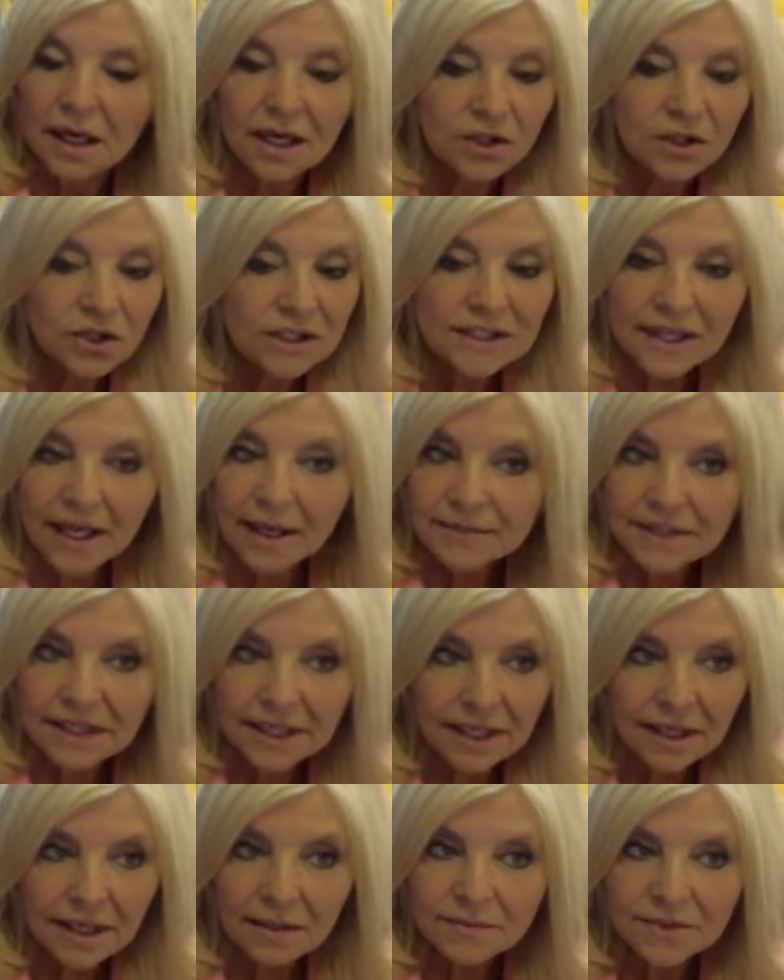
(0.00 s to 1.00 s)
just kept
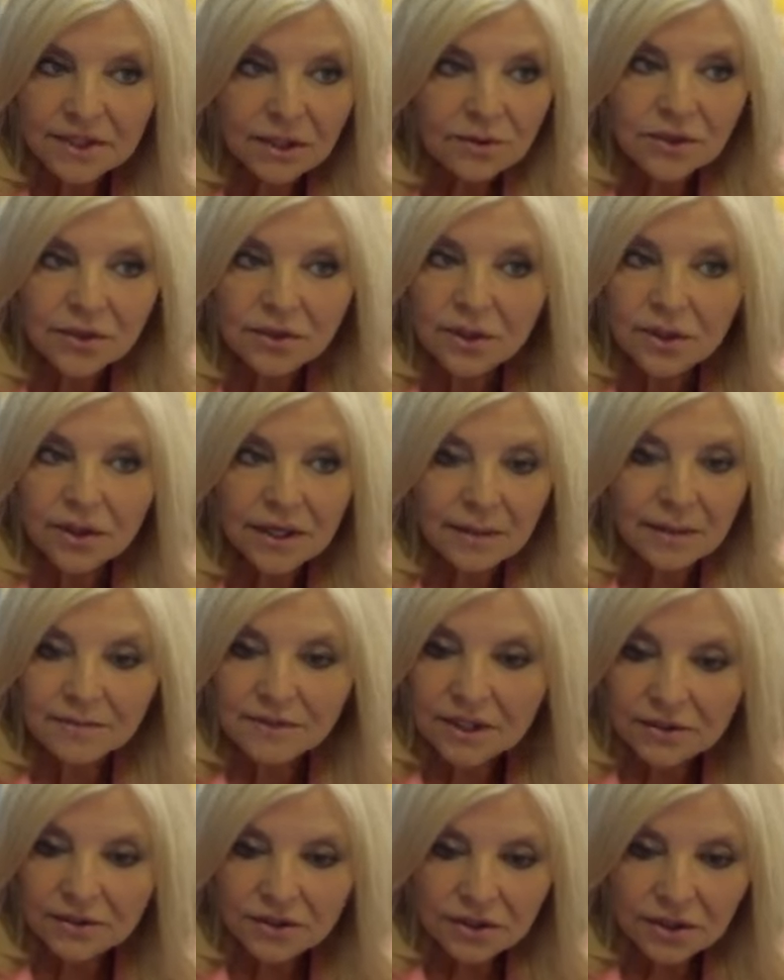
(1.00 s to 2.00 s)
saying, I'm so sorry,
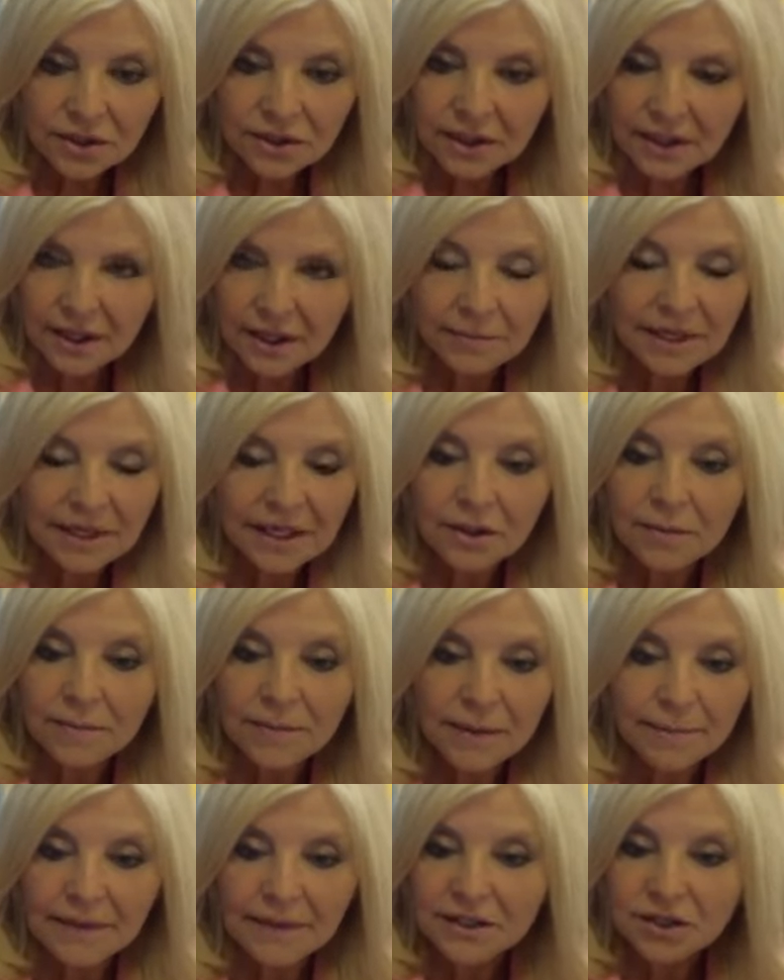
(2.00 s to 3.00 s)
I'm here,
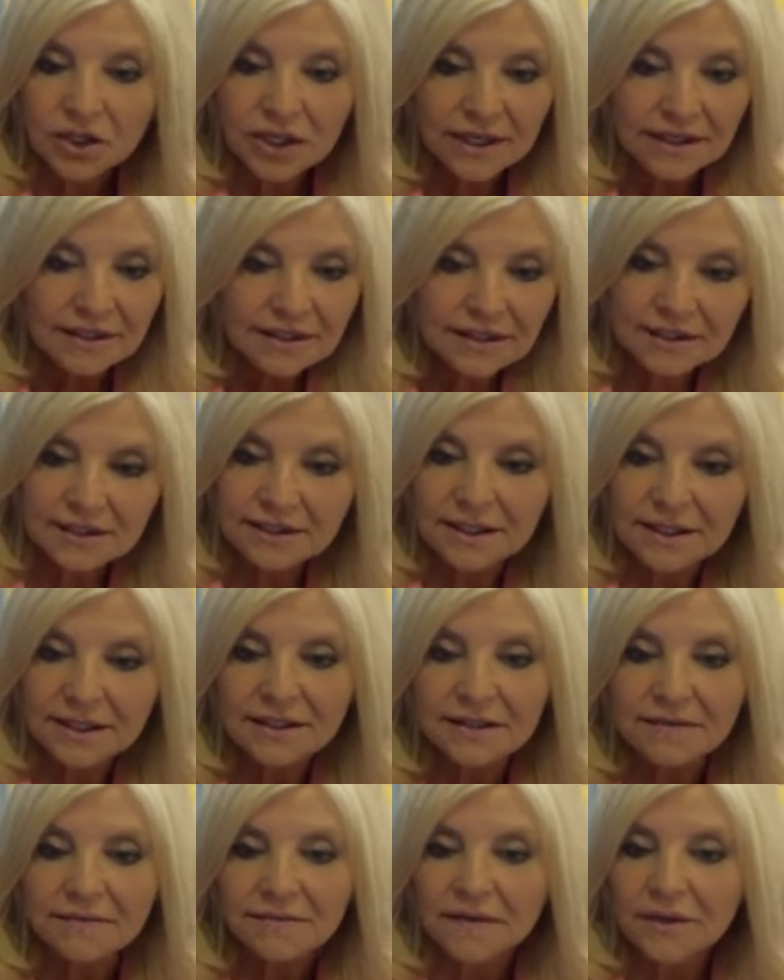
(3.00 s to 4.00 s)
but my chest just
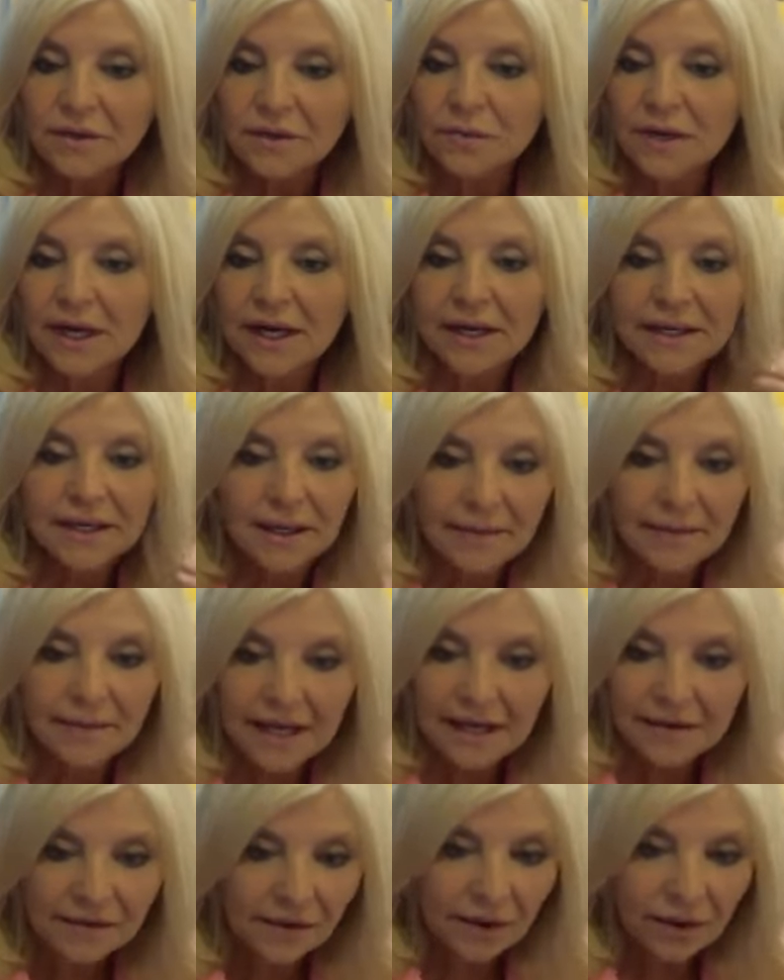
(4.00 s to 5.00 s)
doesn't feel right, and I'm
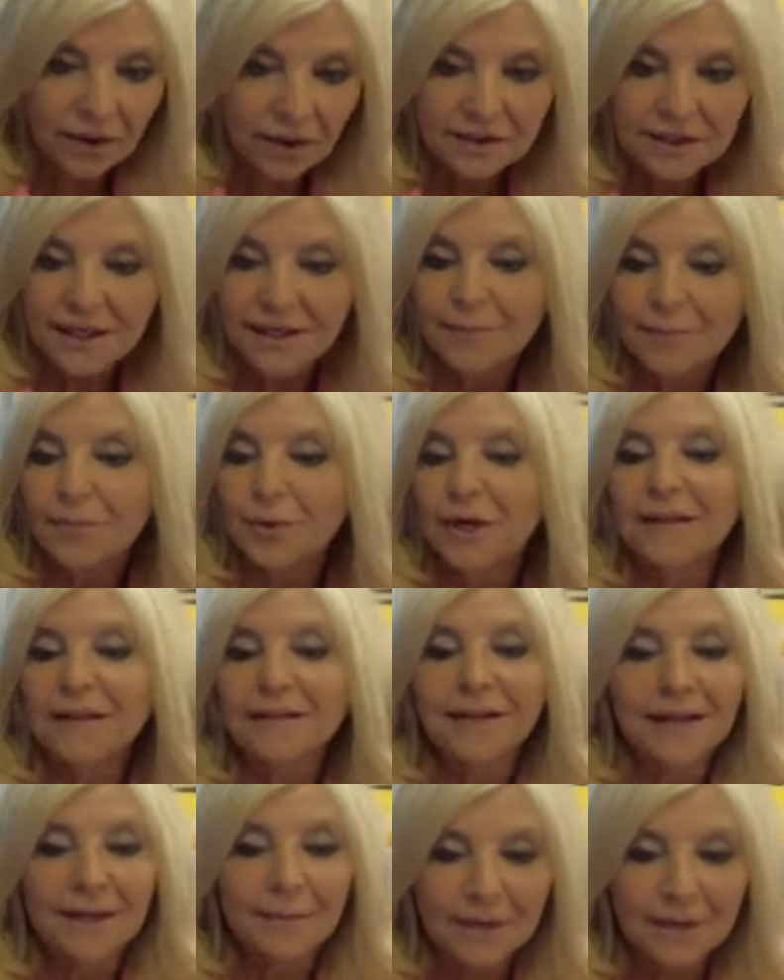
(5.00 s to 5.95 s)
having a hard time breathing, and